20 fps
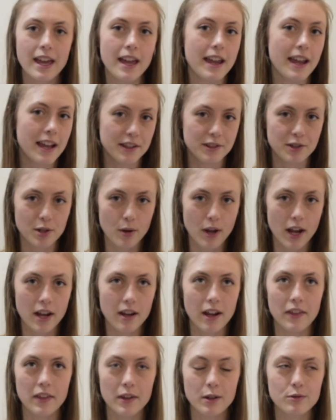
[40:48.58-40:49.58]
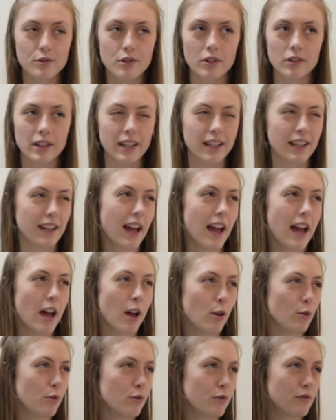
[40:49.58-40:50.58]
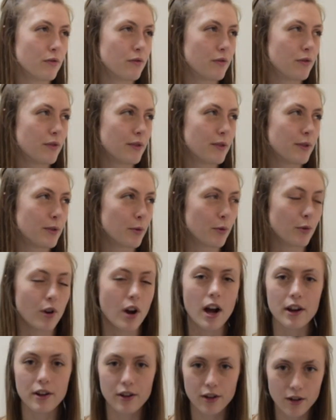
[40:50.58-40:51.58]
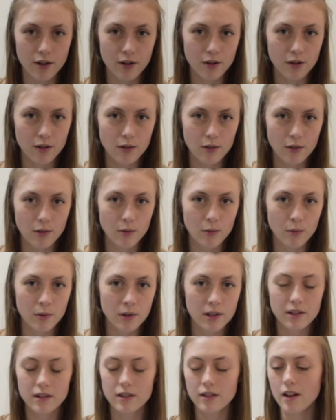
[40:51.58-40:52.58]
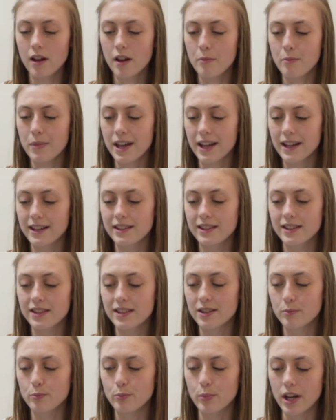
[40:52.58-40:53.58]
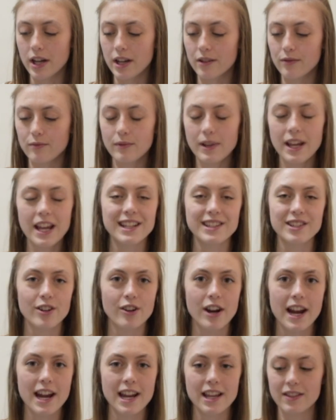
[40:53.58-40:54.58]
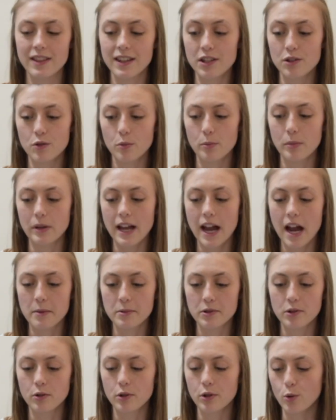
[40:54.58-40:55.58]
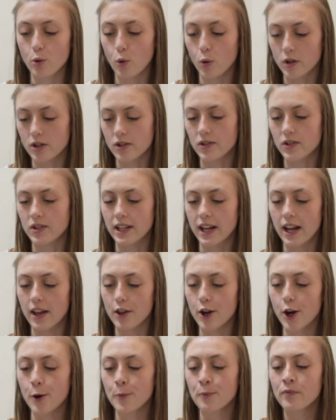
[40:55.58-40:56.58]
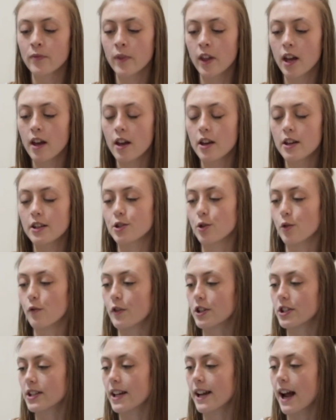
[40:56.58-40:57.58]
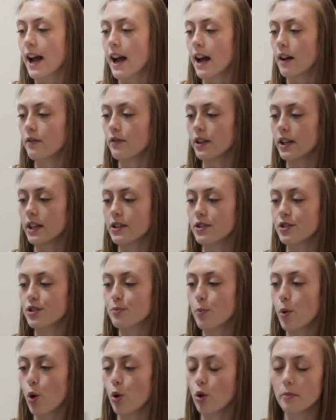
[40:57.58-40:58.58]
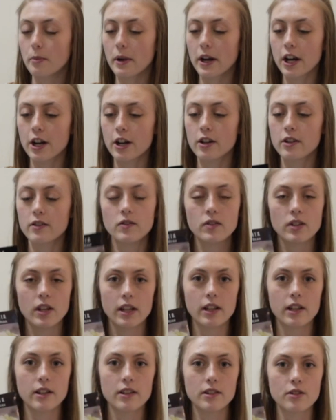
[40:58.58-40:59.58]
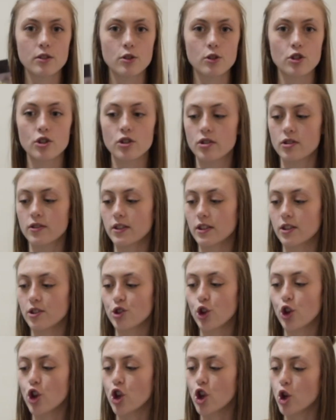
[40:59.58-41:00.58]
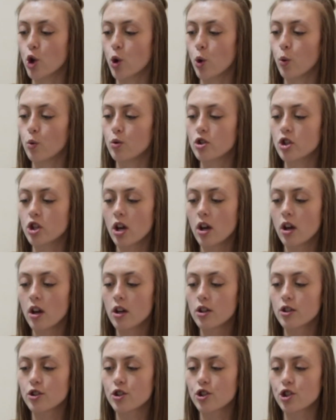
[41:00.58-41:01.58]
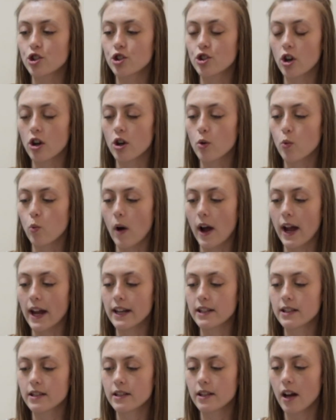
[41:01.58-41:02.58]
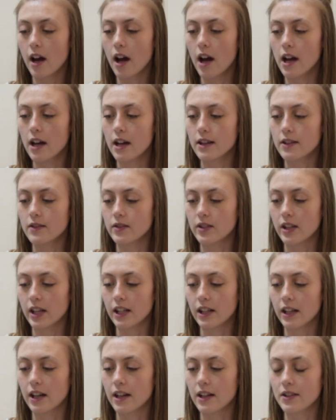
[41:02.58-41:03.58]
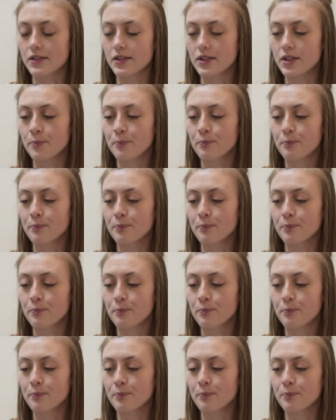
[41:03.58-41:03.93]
it's okay. I think it was called like El Dorado mix, but it's alright. These will be absolutely gorgeous together. So first I have these polar bear zinnias. They're just these huge stark white zinnias